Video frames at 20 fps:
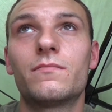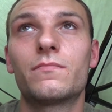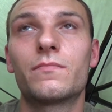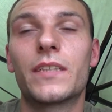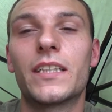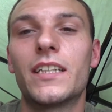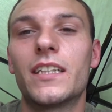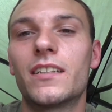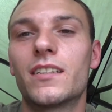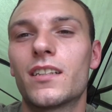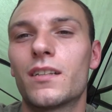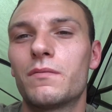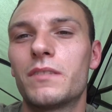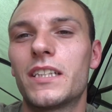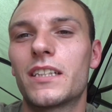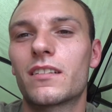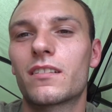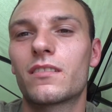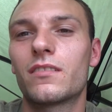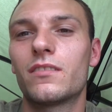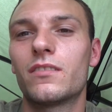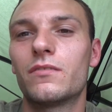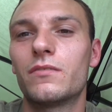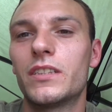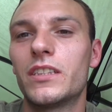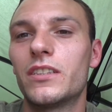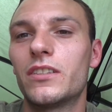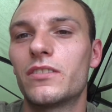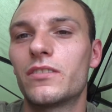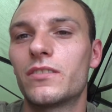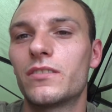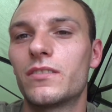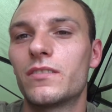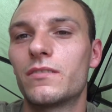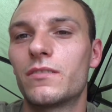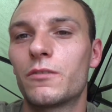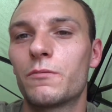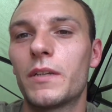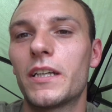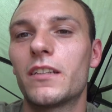when there's someone next door, when you
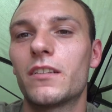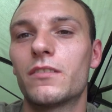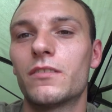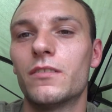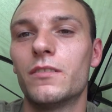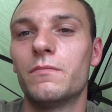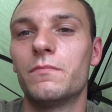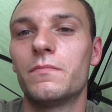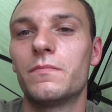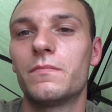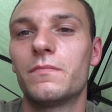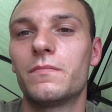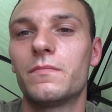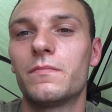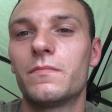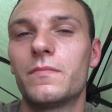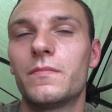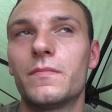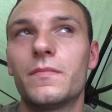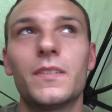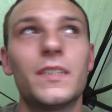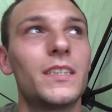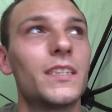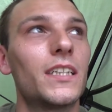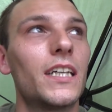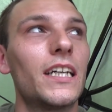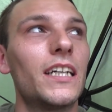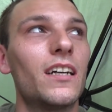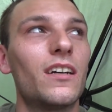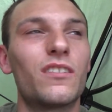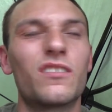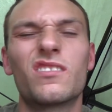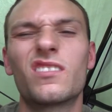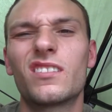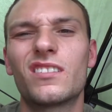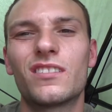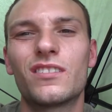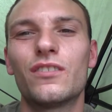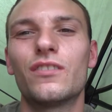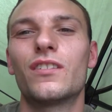can speak to them and say, "Oh,
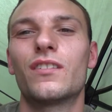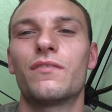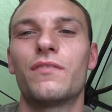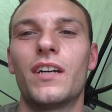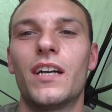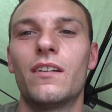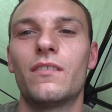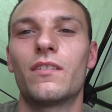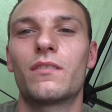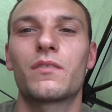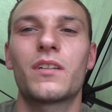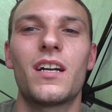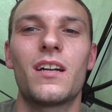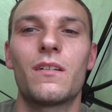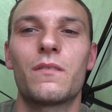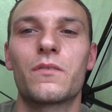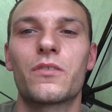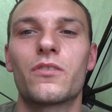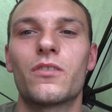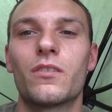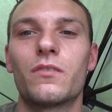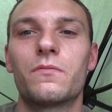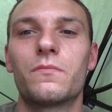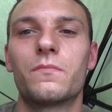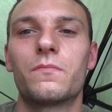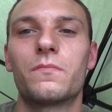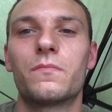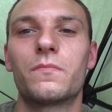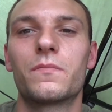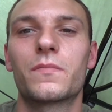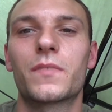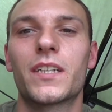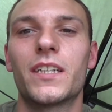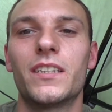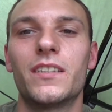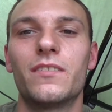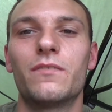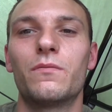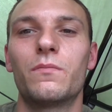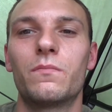do us a favour, I'm going up the shop,
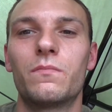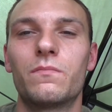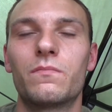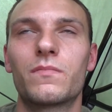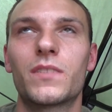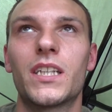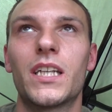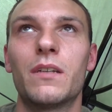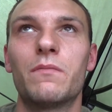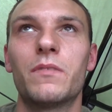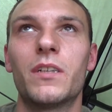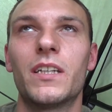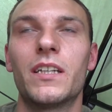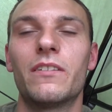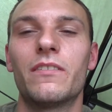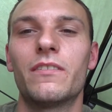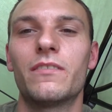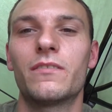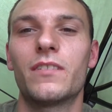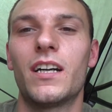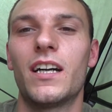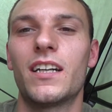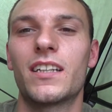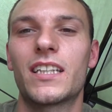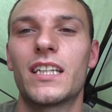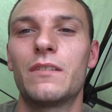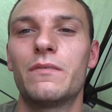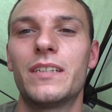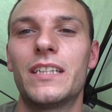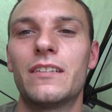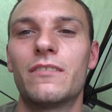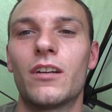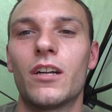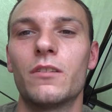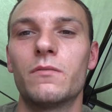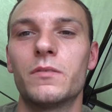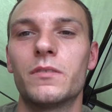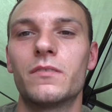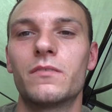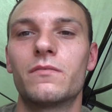can you keep an ear
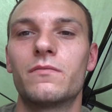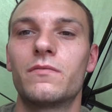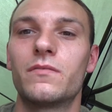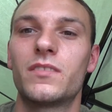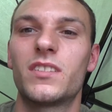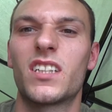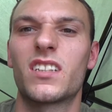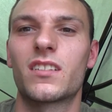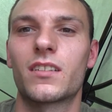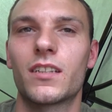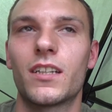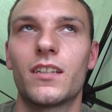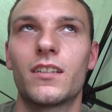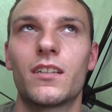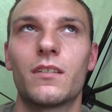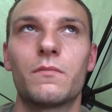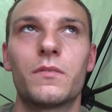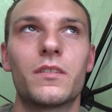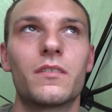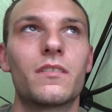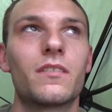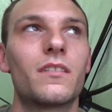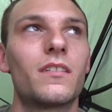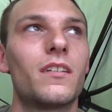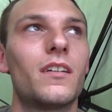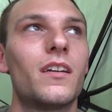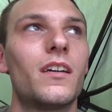open just in case someone's